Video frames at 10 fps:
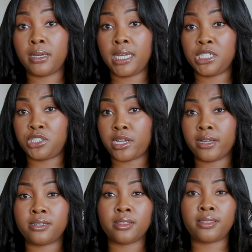
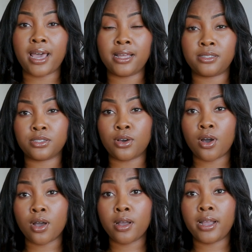inject that
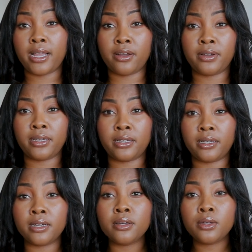scar
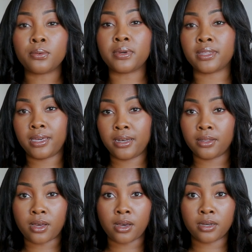area with
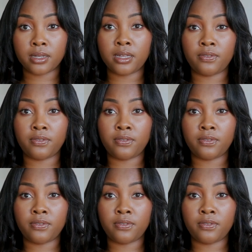Kenalog.